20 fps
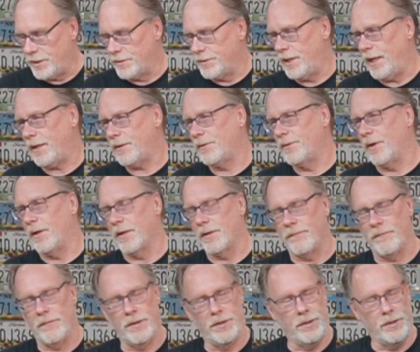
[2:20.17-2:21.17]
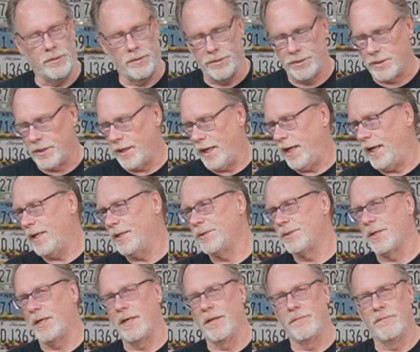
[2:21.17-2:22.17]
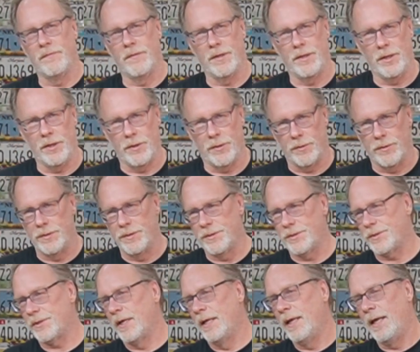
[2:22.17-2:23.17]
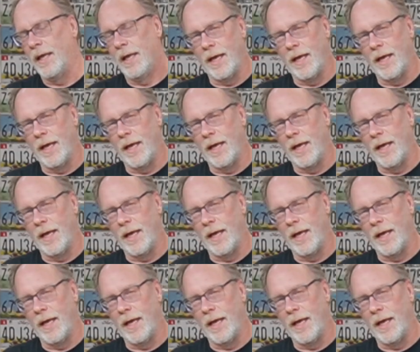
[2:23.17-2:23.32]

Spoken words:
our tech talk videos, our hands-on videos,